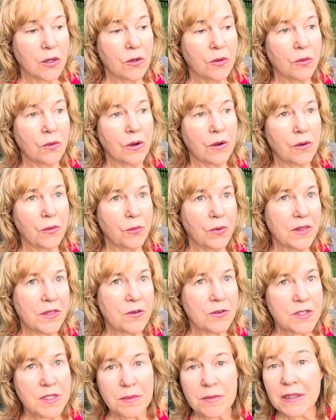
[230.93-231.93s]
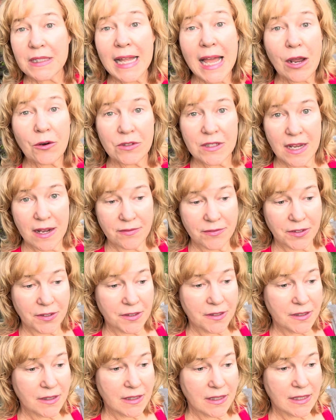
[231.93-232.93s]
when there's some cloud
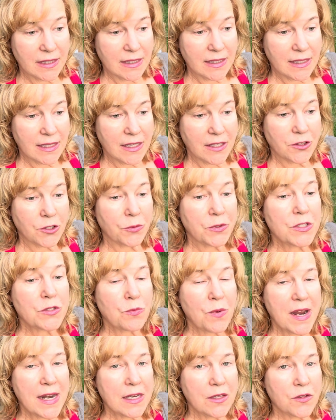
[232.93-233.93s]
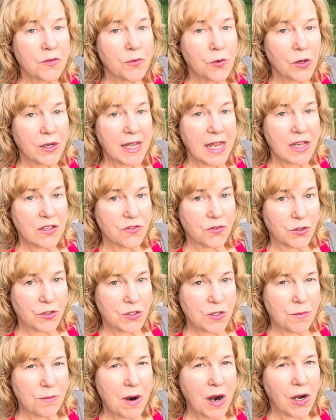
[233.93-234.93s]
cover. There is rain in the forecast for
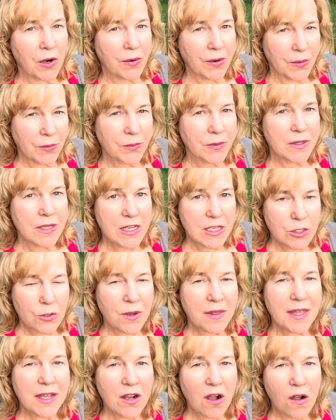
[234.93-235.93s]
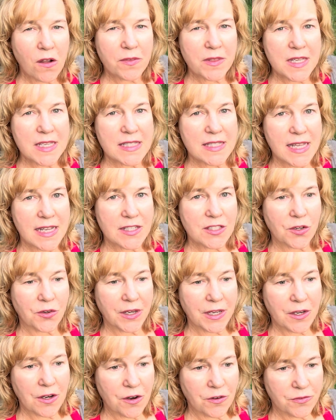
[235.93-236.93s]
tomorrow, so I think all these things are
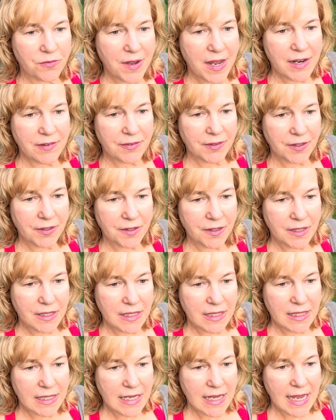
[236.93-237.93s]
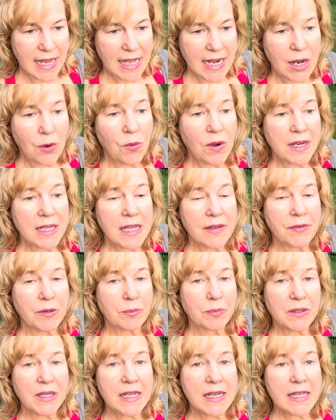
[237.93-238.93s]
in our favor. And I want to give it
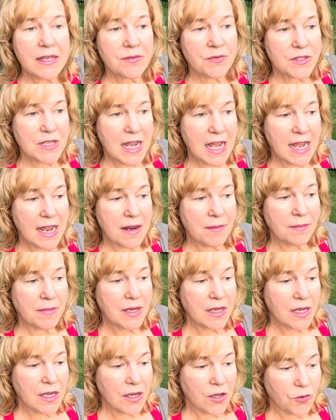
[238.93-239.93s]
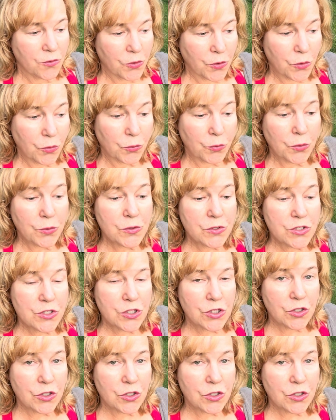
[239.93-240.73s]
plenty of time for the roots to